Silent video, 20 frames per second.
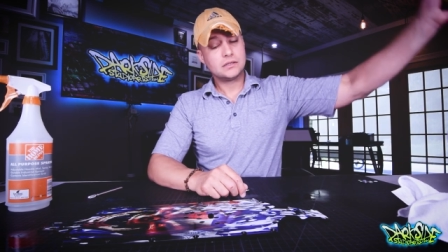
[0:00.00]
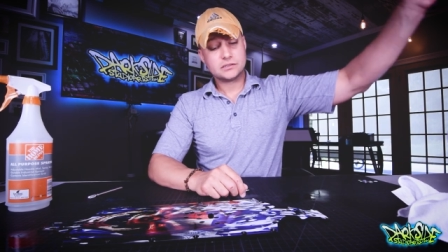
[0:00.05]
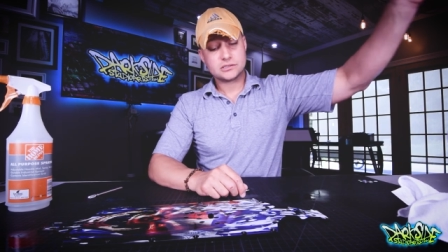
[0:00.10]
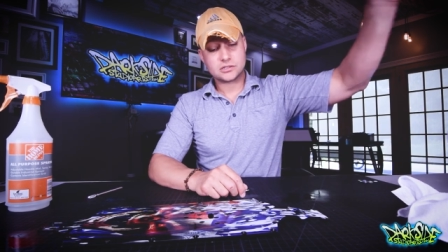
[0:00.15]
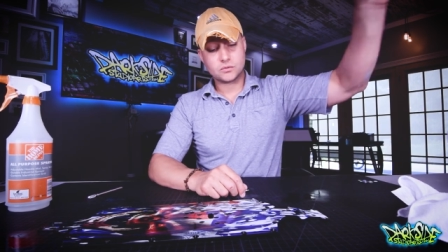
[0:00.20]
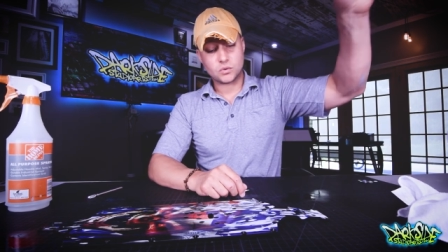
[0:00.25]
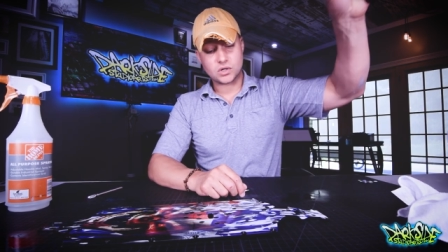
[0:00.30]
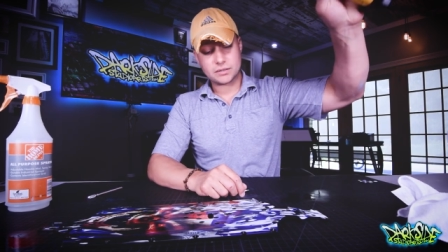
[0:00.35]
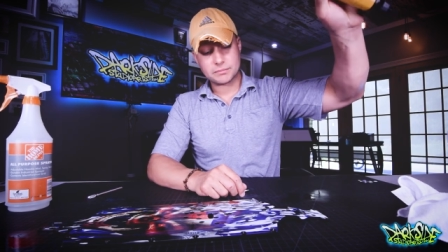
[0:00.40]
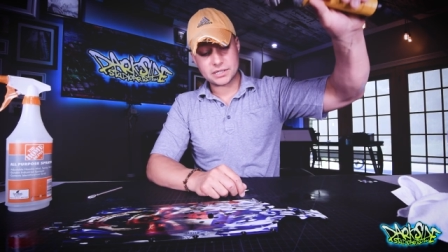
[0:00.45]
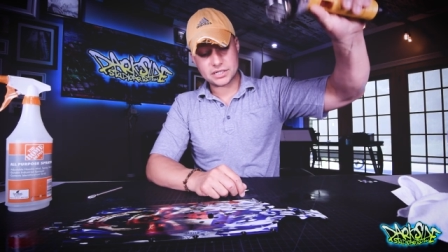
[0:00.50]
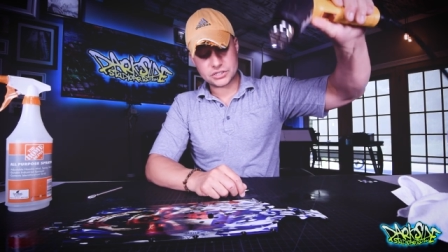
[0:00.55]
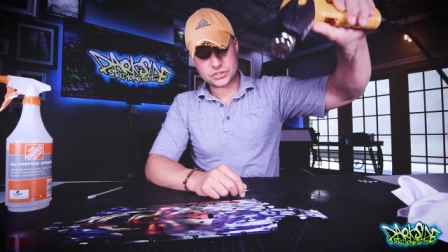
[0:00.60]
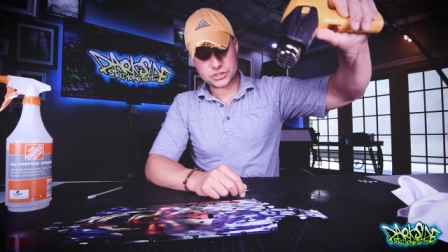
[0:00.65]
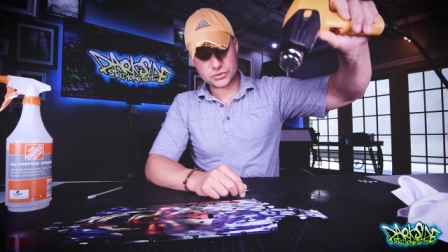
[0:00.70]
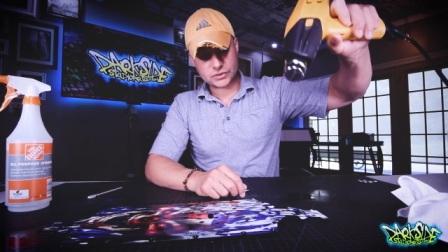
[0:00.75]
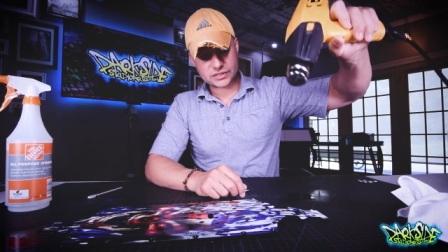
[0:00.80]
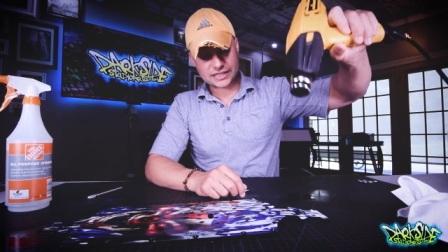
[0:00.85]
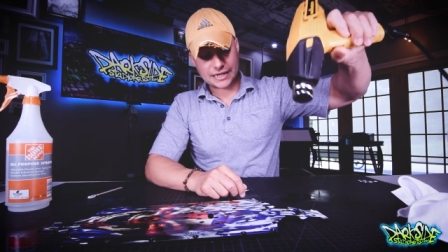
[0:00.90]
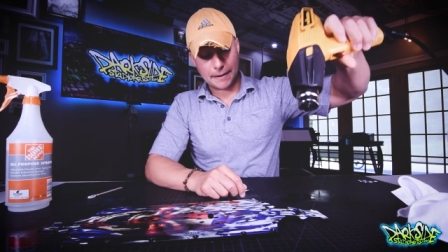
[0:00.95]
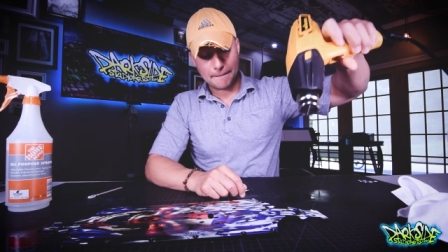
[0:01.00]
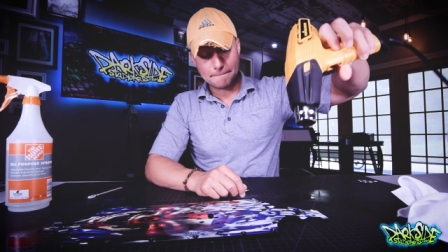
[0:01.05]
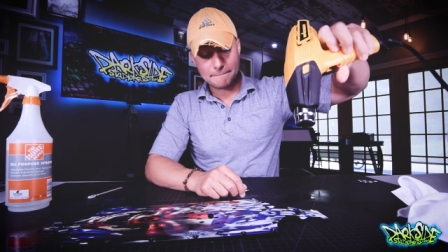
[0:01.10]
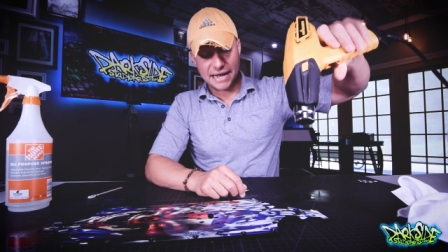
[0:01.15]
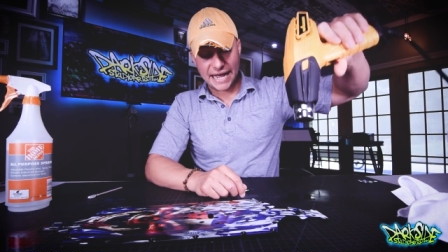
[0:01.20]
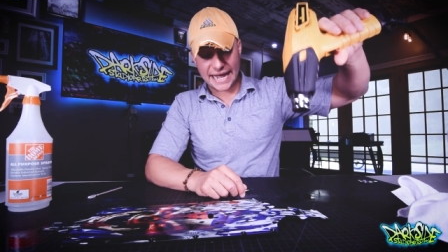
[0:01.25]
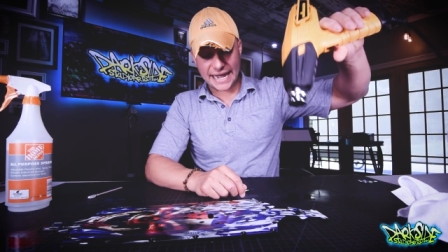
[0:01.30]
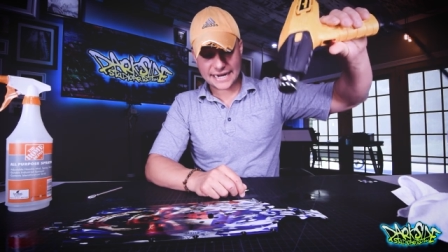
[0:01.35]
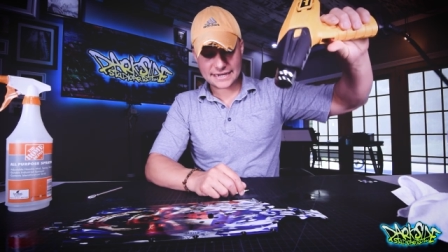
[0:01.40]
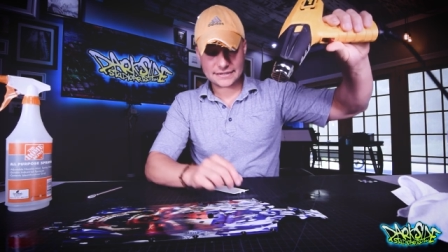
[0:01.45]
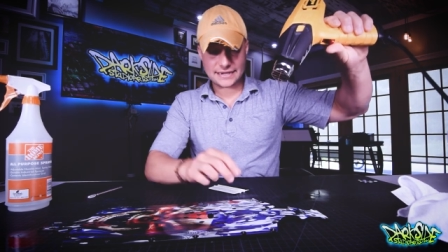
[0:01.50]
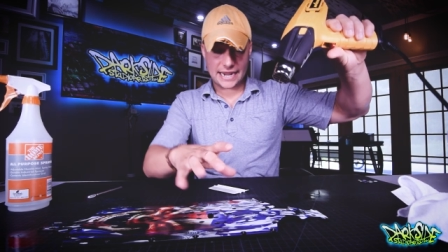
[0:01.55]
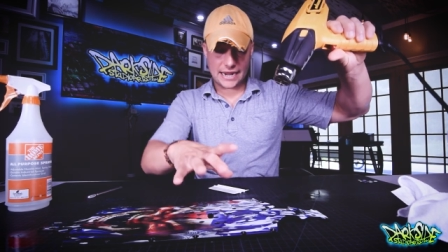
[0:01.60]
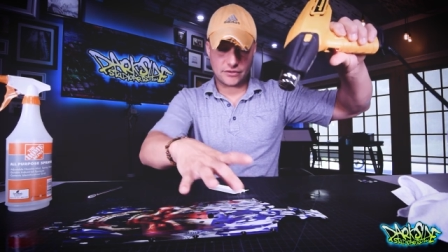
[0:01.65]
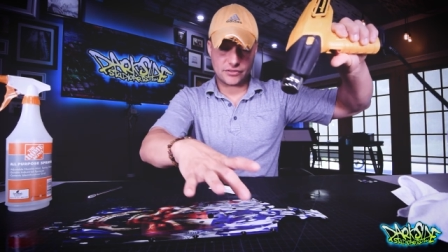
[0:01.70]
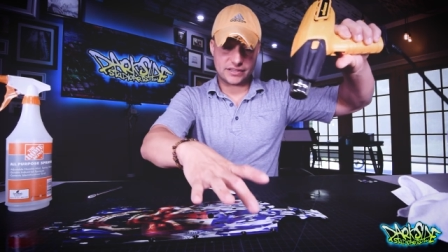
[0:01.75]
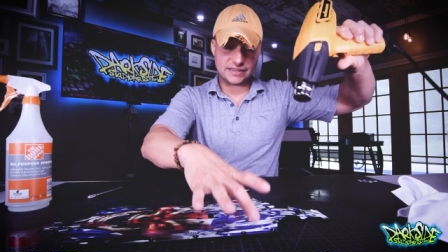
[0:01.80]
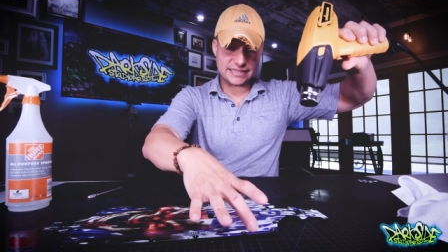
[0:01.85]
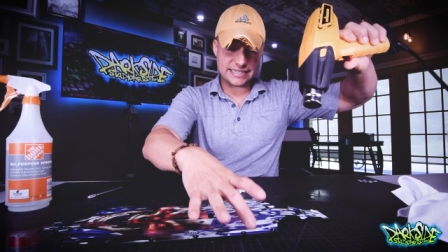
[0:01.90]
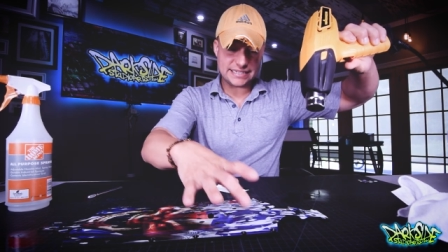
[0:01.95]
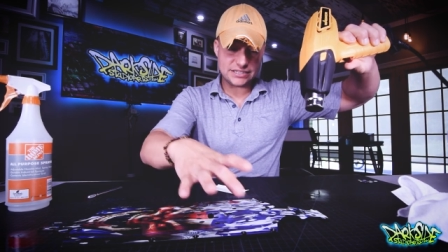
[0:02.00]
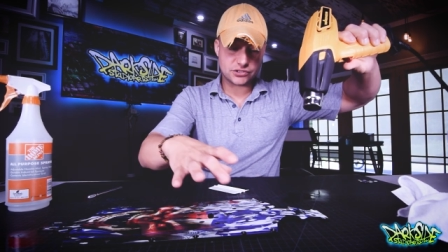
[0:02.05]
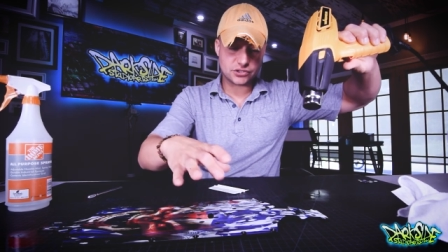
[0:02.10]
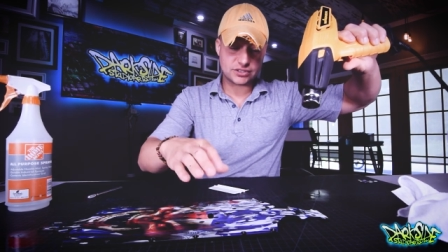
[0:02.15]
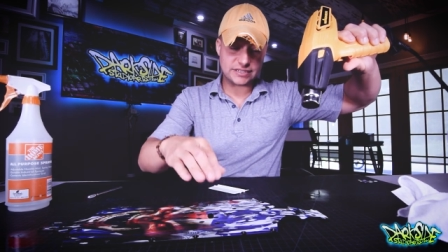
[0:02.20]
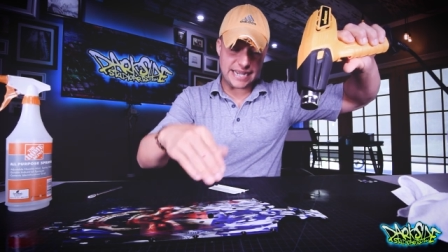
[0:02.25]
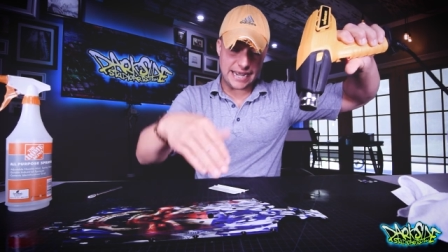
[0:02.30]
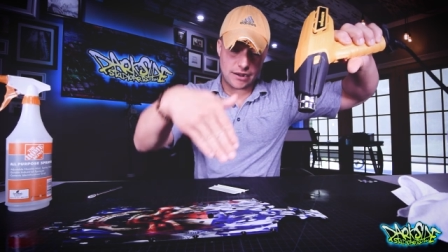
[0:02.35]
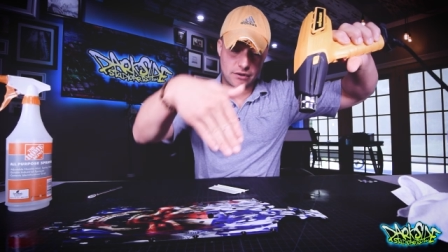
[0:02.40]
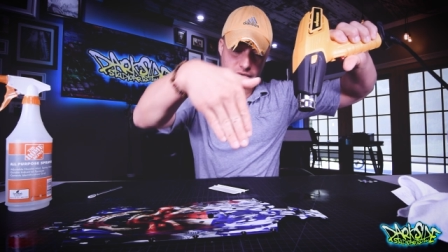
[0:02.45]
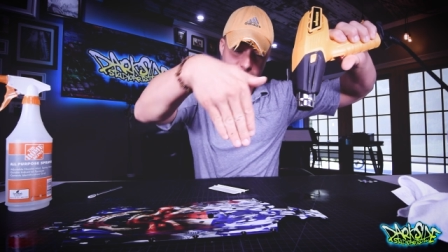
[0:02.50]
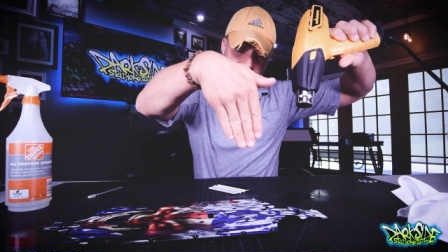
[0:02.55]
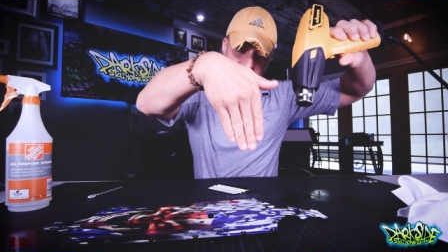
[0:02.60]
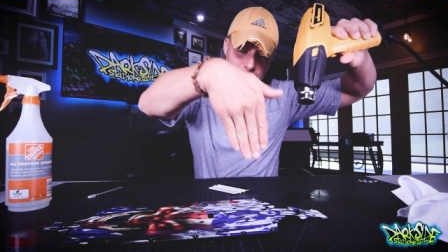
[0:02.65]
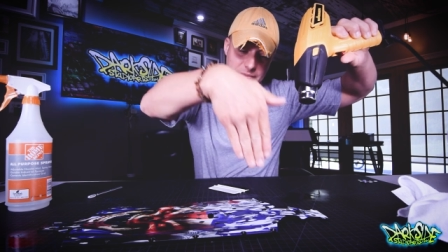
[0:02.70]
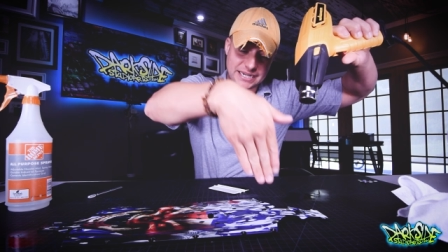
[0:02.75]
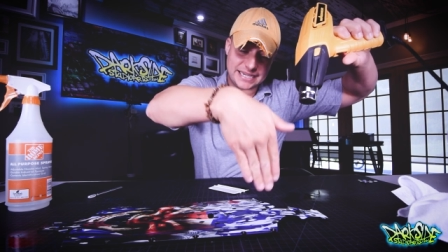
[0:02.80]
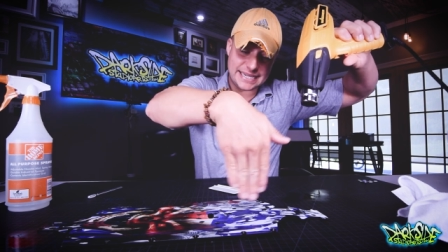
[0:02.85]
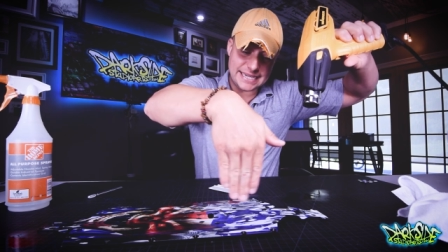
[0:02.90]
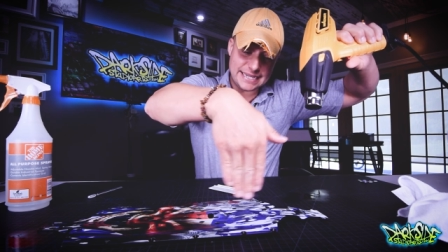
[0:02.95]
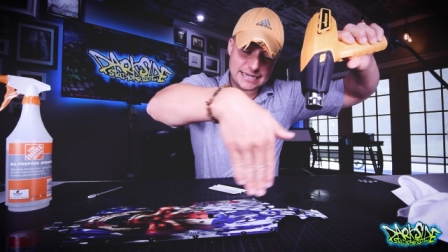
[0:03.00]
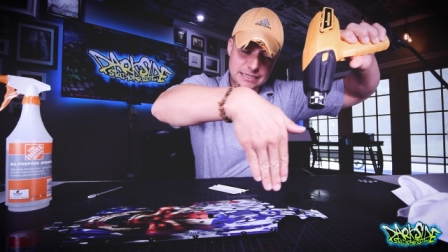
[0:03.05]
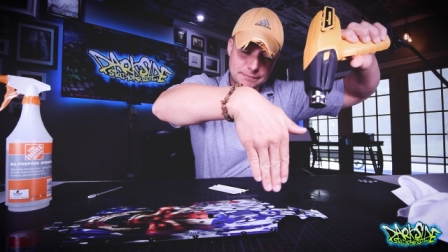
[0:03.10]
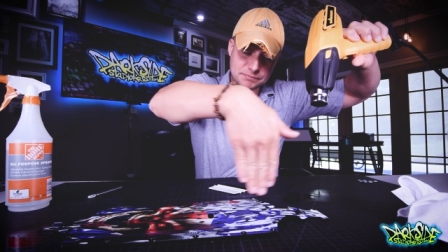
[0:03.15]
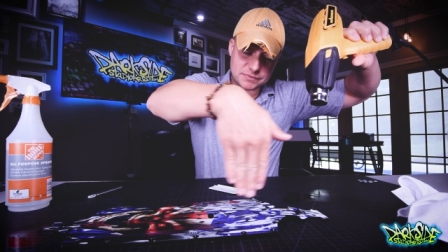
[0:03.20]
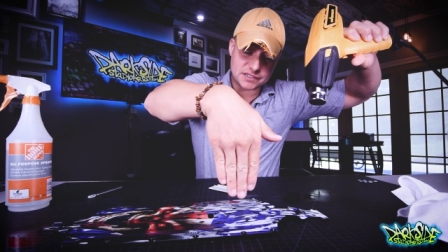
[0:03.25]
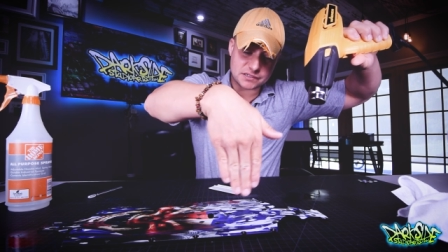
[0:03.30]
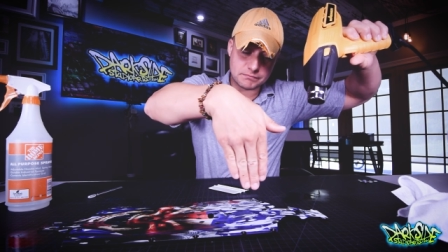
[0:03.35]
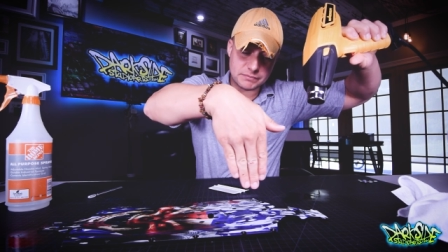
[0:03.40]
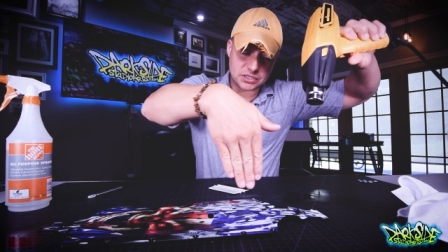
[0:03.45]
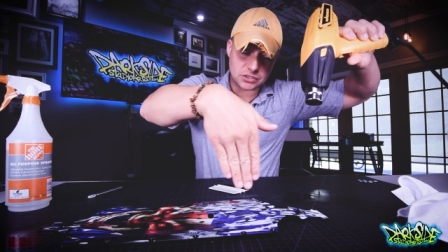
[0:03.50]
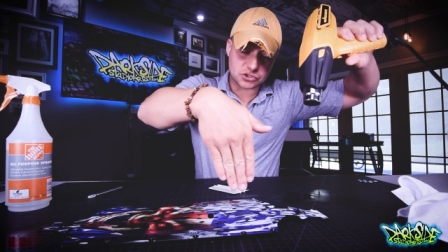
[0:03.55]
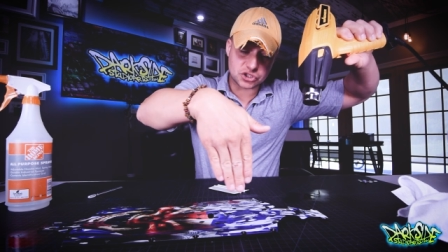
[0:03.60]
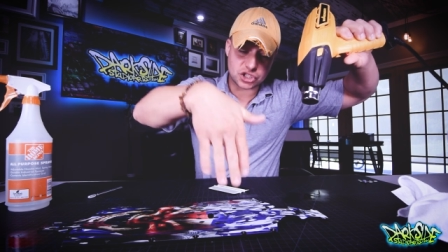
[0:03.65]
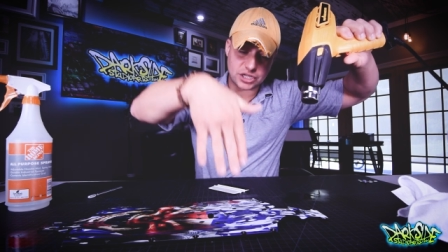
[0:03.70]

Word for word: So what I'm gonna do is come back now that these are down and I'm gonna heat up this middle